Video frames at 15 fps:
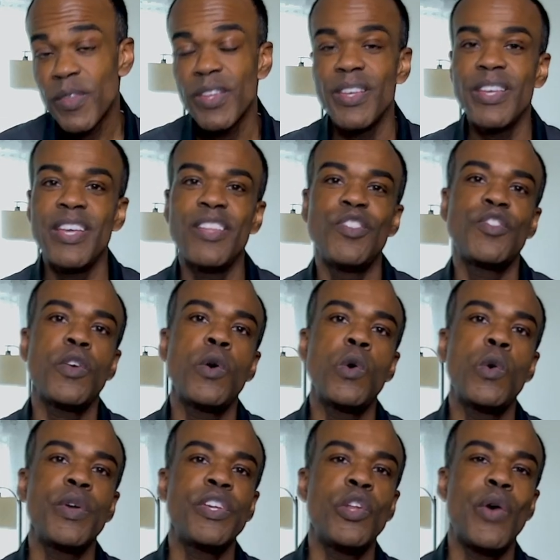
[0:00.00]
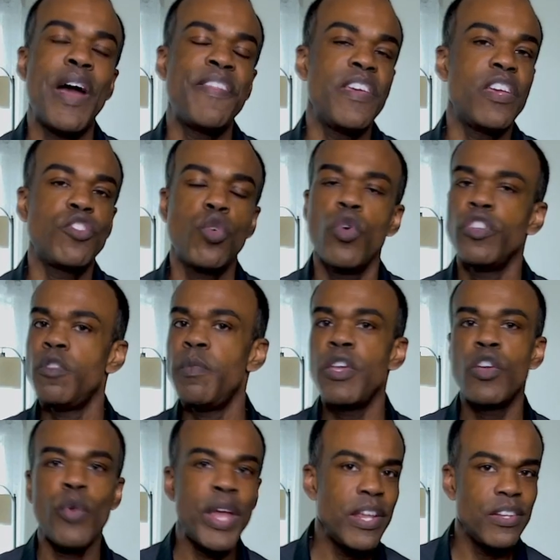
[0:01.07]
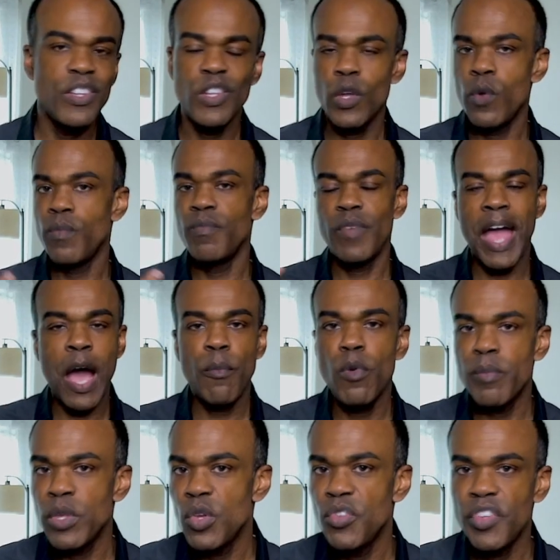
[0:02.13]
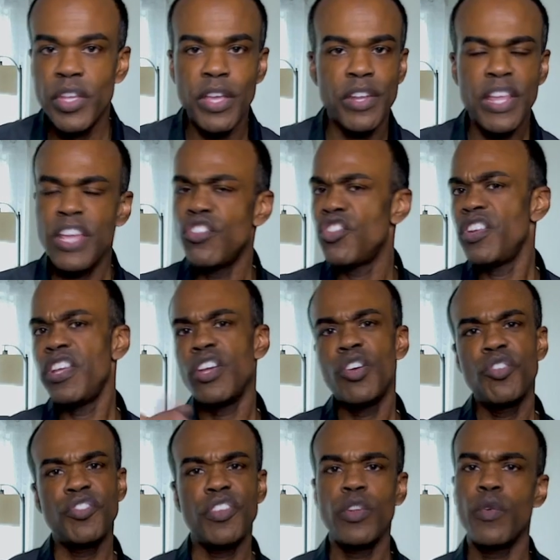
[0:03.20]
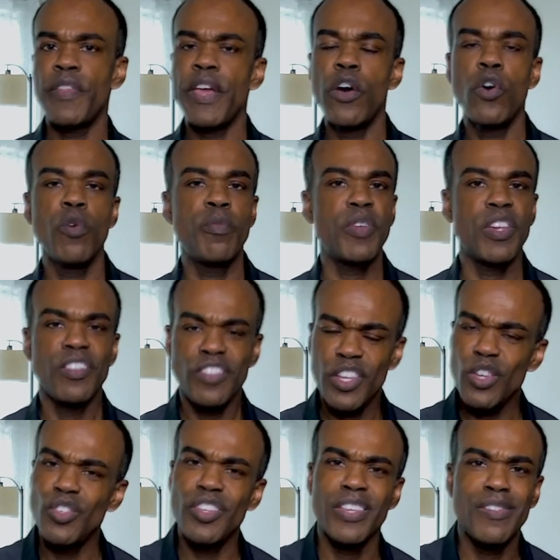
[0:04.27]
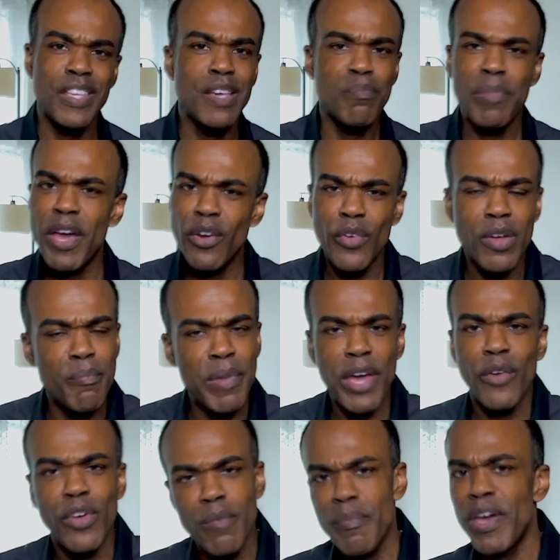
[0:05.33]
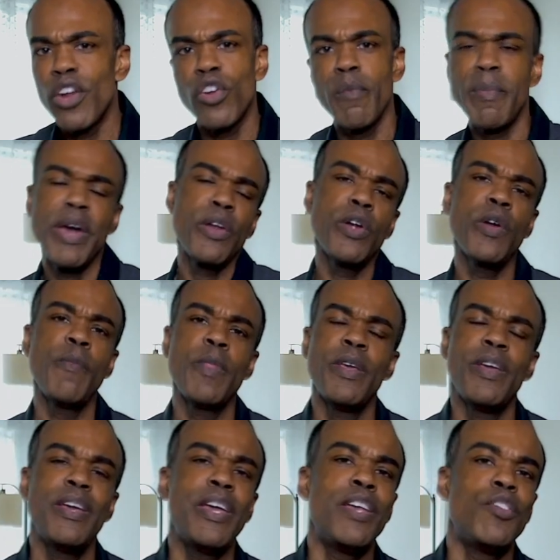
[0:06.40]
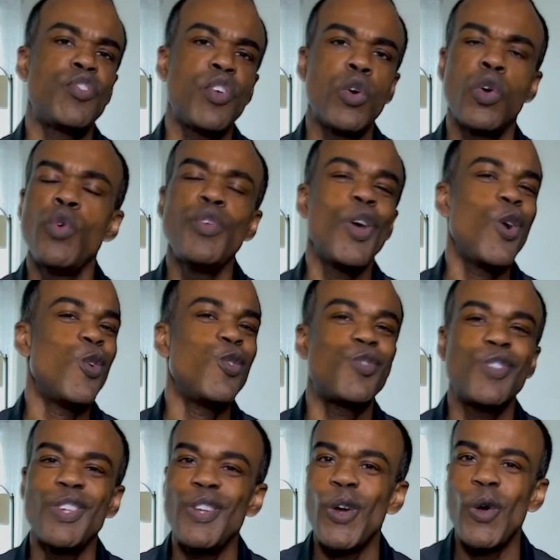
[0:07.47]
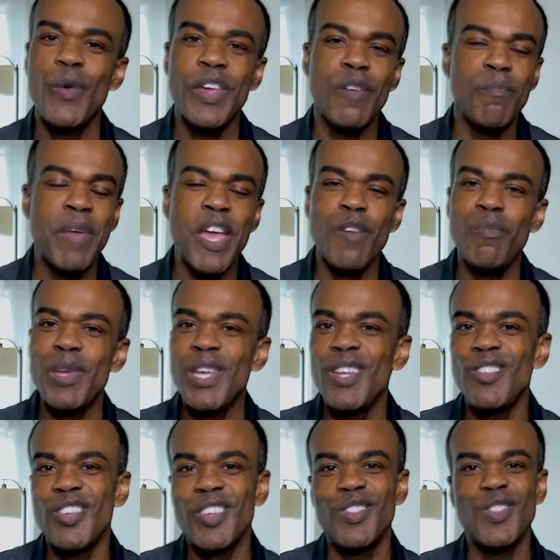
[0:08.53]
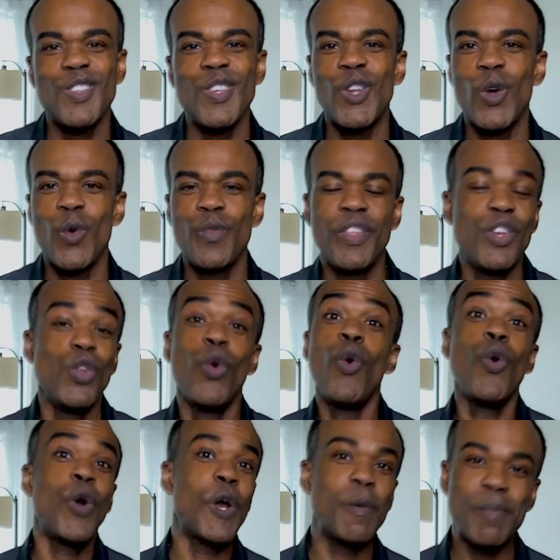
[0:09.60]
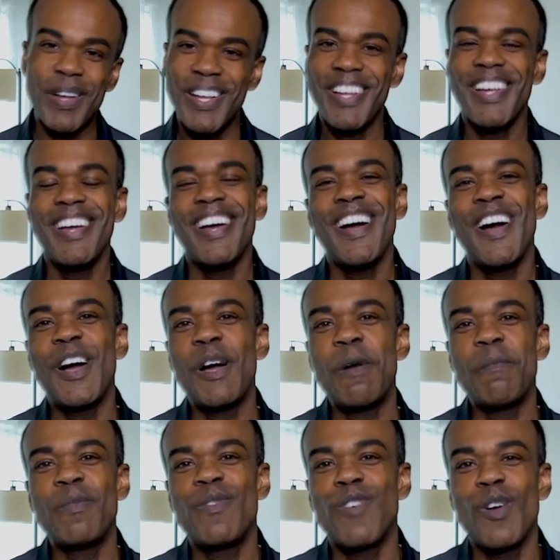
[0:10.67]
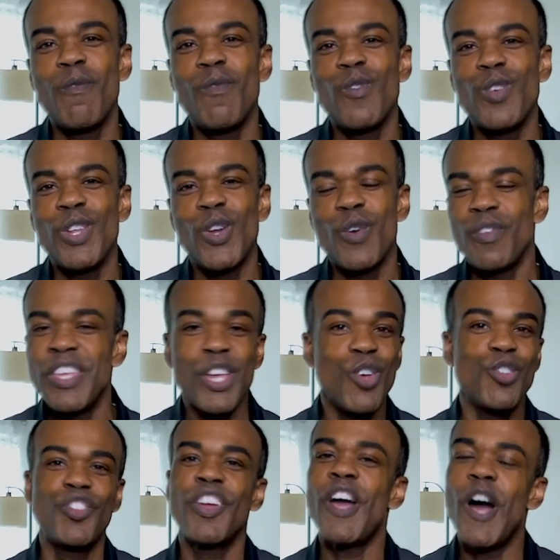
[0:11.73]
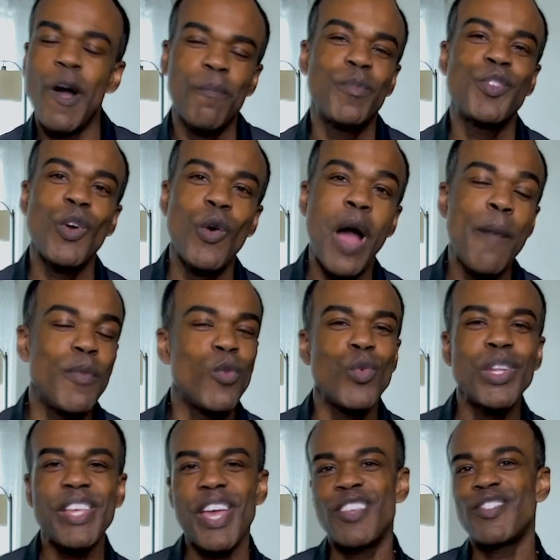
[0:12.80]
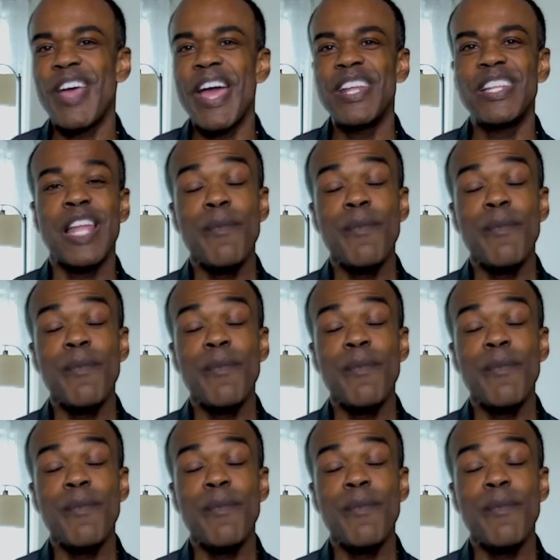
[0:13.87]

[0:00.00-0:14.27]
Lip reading: And so, I think it's going to be great. Apple Music and engineers, they'll continue to get better and better and better and better. And so who knows, it may be just, the norm from, years to come. So I'm really excited.